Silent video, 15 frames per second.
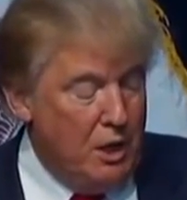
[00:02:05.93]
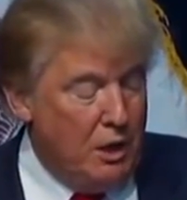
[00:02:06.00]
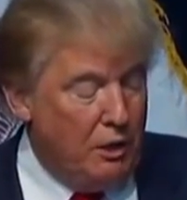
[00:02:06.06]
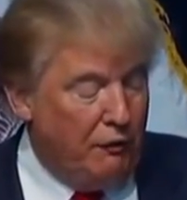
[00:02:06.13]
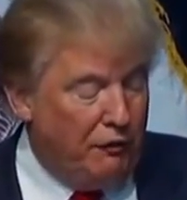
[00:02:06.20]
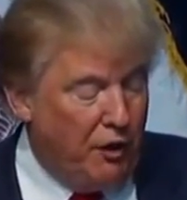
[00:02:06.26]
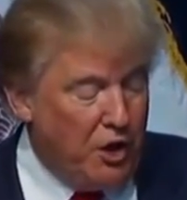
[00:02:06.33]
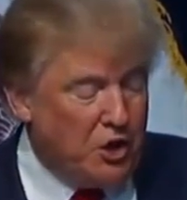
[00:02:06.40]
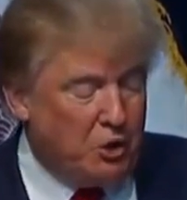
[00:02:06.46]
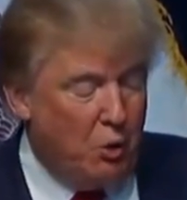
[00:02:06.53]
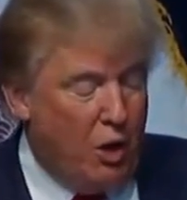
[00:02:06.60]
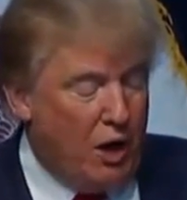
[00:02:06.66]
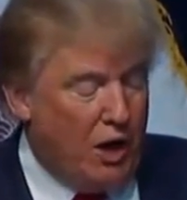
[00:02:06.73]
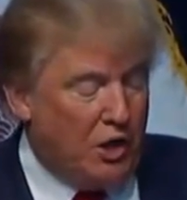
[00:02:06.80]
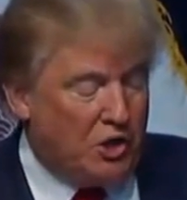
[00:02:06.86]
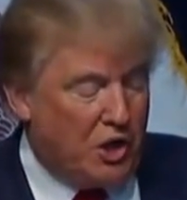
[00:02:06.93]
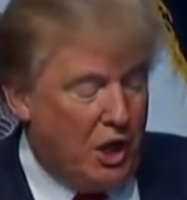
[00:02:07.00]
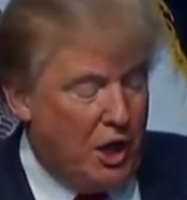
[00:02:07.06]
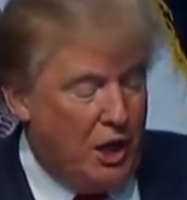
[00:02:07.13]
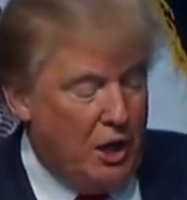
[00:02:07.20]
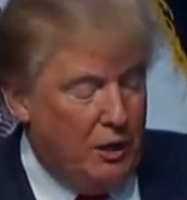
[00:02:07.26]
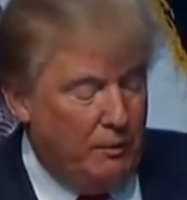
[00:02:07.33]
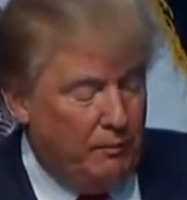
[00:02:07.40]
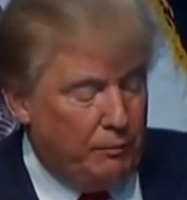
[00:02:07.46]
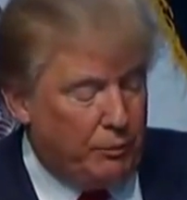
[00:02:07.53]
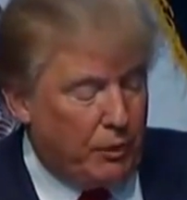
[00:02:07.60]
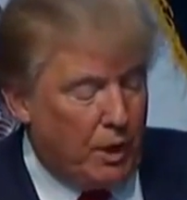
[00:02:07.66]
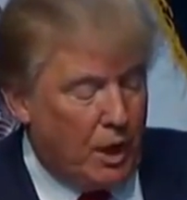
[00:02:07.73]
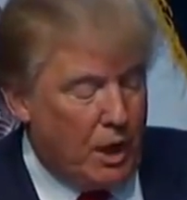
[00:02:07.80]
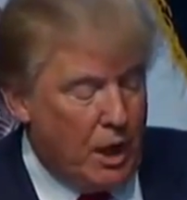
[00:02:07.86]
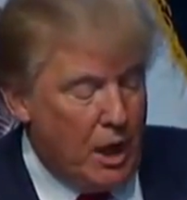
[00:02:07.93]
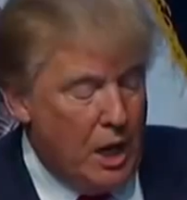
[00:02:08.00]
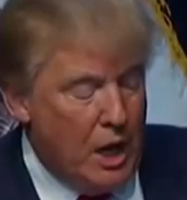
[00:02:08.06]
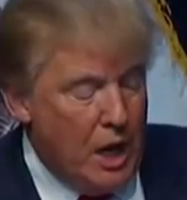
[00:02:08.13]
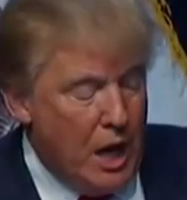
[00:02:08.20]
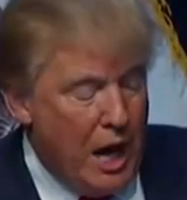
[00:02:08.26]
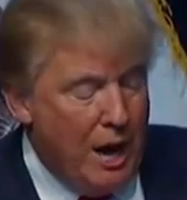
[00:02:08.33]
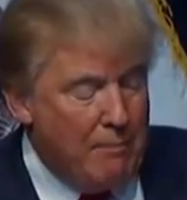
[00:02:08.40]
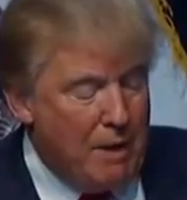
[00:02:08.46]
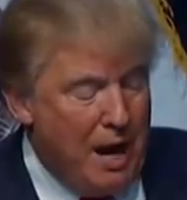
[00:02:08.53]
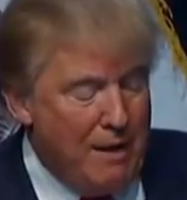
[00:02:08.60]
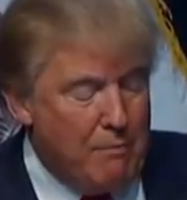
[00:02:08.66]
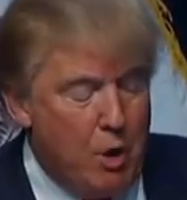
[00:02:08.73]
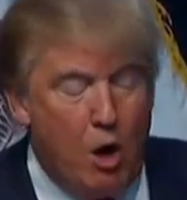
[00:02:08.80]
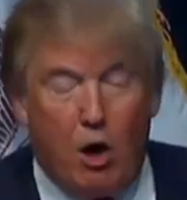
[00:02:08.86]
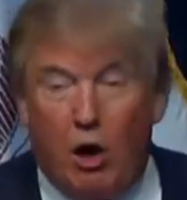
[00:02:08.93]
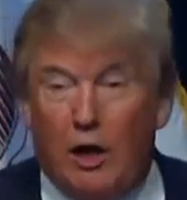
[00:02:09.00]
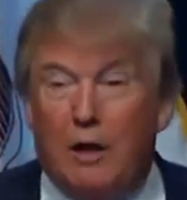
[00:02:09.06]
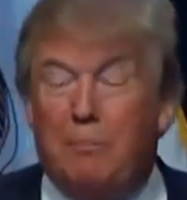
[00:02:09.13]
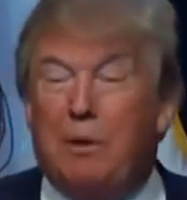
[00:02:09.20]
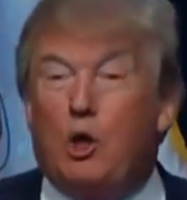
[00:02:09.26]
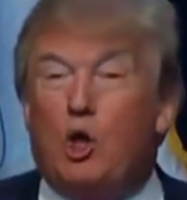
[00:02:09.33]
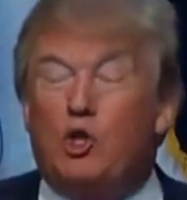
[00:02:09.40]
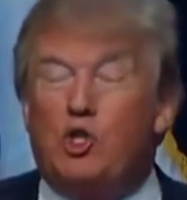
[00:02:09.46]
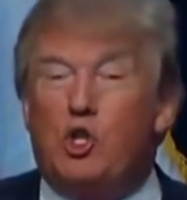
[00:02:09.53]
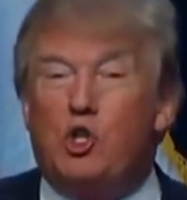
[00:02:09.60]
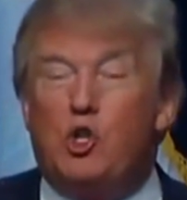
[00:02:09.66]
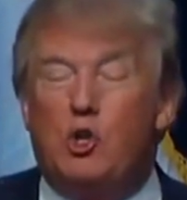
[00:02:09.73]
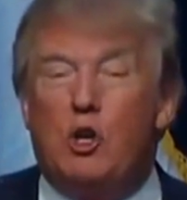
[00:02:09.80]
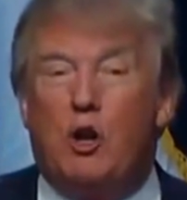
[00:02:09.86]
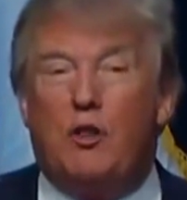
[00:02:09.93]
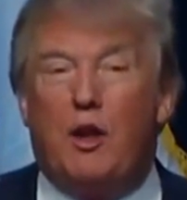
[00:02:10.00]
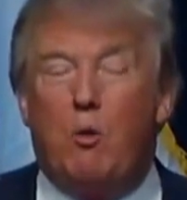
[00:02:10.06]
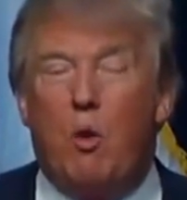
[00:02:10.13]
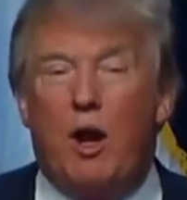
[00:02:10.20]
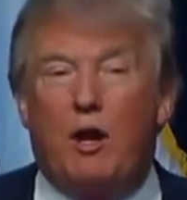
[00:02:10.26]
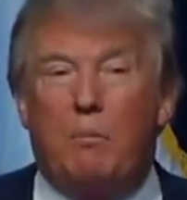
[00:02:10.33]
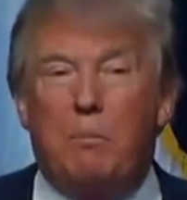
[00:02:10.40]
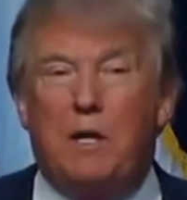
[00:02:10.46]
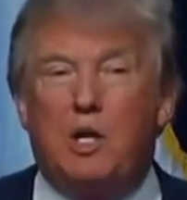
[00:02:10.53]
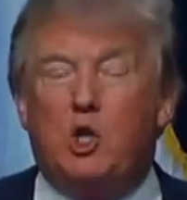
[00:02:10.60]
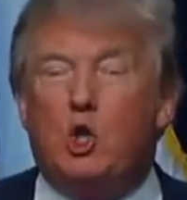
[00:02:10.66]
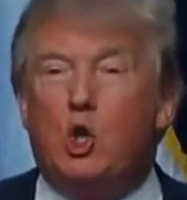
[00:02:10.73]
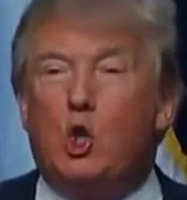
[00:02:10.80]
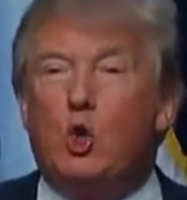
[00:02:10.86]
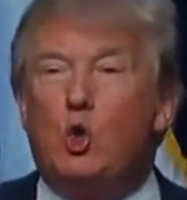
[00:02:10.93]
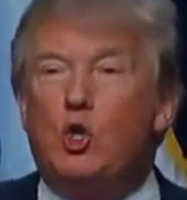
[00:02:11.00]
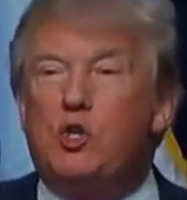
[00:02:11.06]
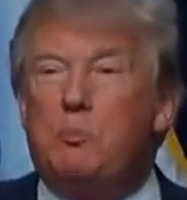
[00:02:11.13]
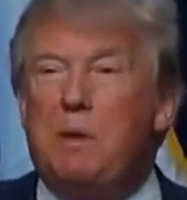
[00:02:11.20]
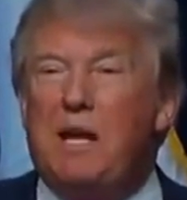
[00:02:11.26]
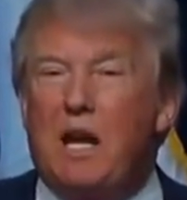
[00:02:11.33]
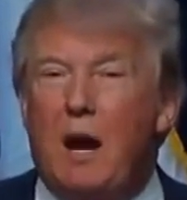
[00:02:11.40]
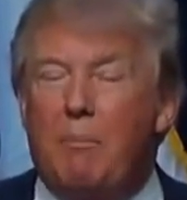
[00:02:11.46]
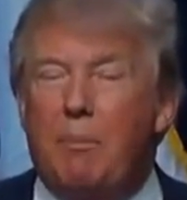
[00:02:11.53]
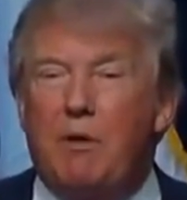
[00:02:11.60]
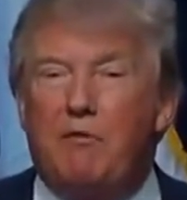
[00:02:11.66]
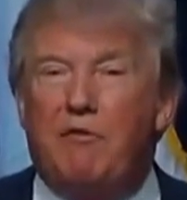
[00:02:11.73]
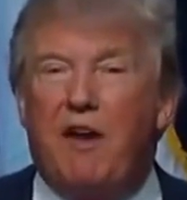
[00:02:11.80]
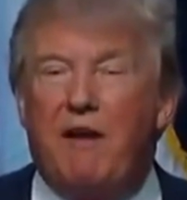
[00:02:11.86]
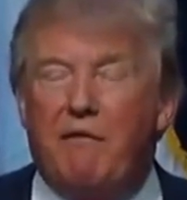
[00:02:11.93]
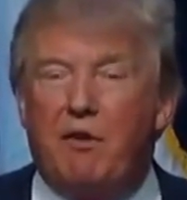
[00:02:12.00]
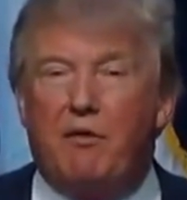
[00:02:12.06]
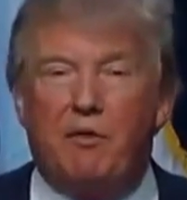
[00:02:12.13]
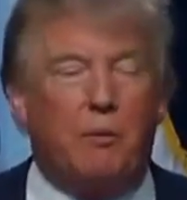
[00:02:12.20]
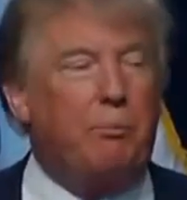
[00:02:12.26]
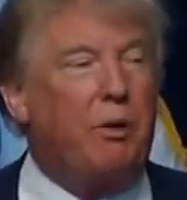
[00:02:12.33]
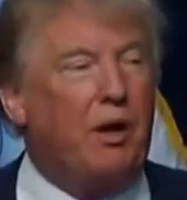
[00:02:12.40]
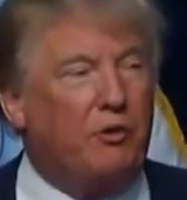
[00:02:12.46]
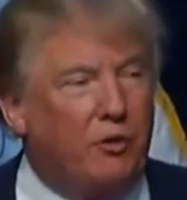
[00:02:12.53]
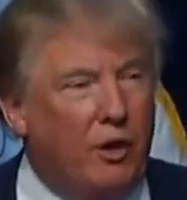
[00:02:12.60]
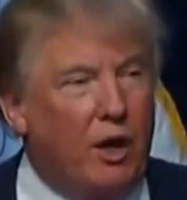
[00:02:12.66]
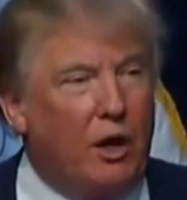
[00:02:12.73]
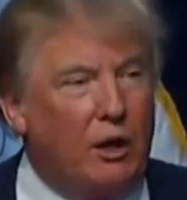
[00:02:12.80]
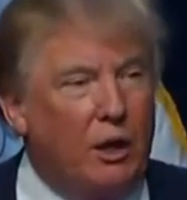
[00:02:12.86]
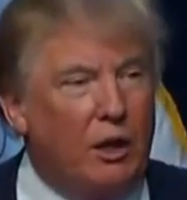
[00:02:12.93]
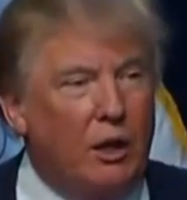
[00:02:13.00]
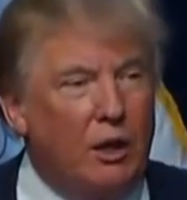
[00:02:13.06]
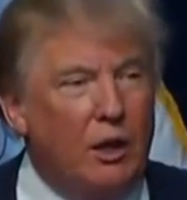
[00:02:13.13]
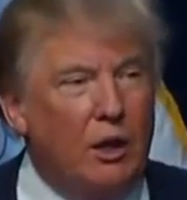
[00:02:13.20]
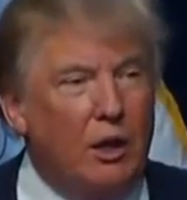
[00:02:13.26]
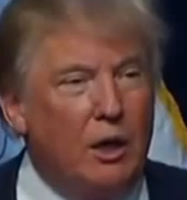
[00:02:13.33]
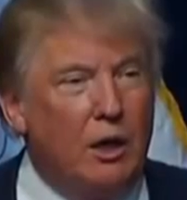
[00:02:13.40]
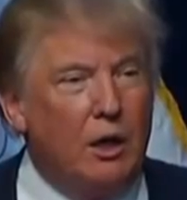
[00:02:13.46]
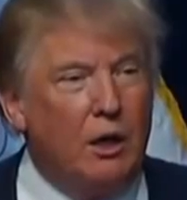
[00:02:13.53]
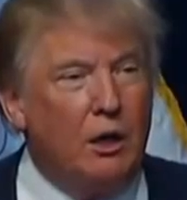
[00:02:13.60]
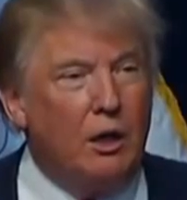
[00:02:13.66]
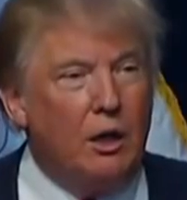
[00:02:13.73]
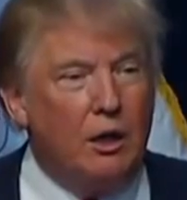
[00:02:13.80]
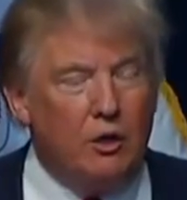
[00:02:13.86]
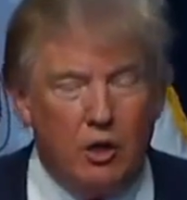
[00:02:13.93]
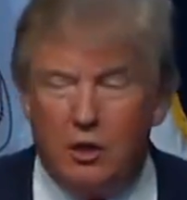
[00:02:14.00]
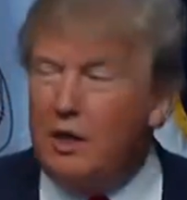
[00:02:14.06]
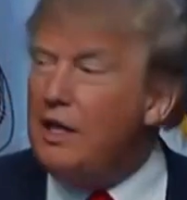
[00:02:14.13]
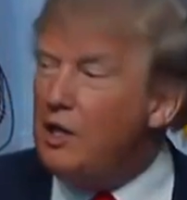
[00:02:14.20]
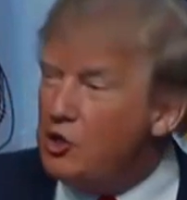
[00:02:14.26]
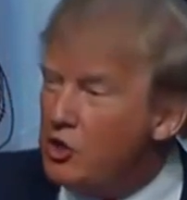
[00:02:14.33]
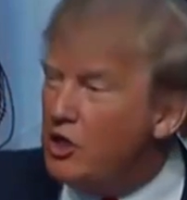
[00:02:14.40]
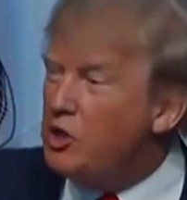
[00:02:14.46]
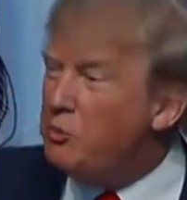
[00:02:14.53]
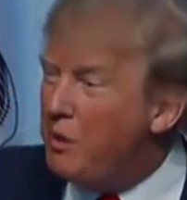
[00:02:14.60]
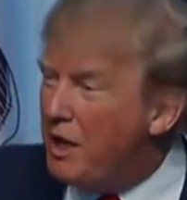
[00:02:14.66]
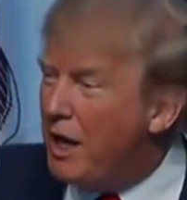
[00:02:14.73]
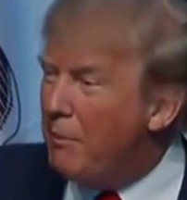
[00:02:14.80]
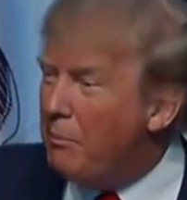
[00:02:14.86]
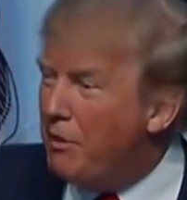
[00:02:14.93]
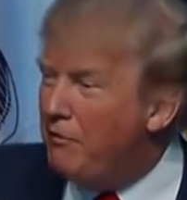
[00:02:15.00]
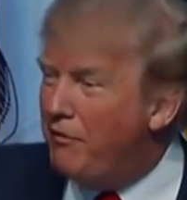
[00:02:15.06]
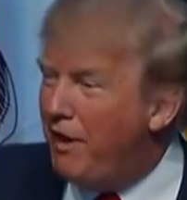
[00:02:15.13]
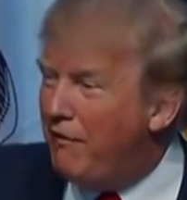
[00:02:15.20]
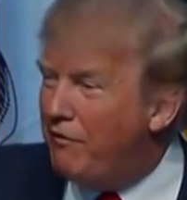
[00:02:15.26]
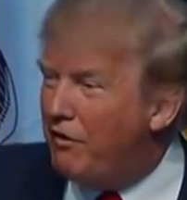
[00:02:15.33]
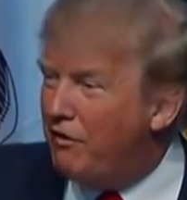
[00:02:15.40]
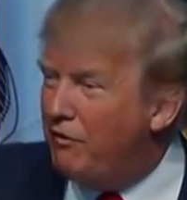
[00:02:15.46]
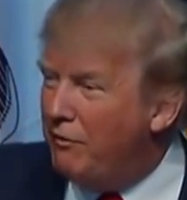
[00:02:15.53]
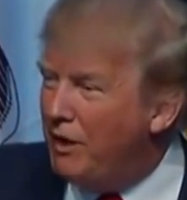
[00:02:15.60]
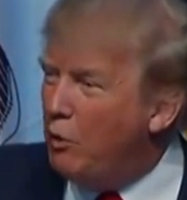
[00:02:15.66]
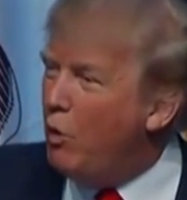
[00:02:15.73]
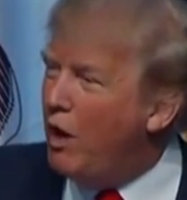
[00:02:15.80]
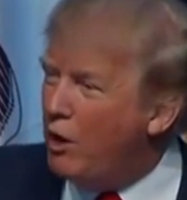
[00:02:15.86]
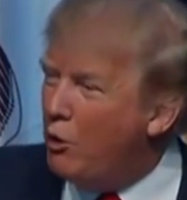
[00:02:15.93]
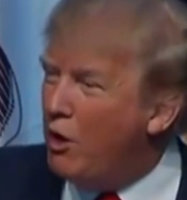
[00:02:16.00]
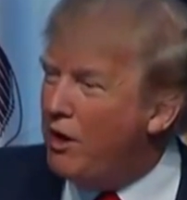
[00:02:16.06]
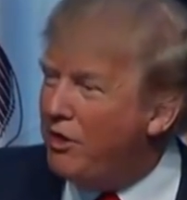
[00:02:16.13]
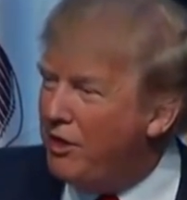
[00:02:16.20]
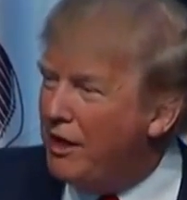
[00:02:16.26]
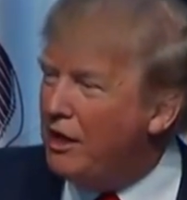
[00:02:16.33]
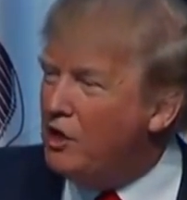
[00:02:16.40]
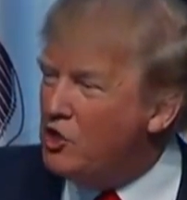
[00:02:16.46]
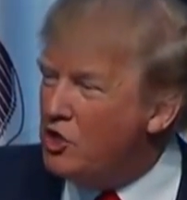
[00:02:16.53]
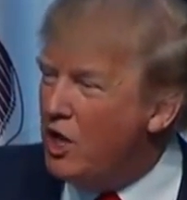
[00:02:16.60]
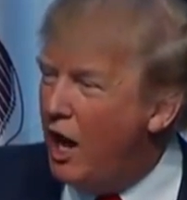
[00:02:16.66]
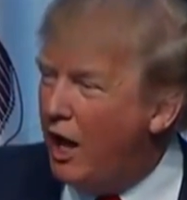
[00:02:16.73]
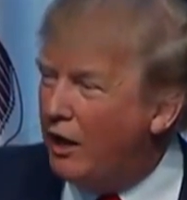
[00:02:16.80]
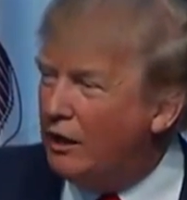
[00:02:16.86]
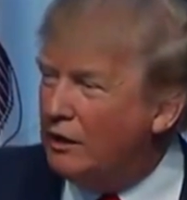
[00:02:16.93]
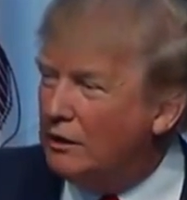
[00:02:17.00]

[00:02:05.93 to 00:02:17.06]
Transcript: The first one I said, am I morally, because as you know, they wanted me to speak up in favor of the president. Do you think he's going to speak up in favor of me? Why do I think he's not?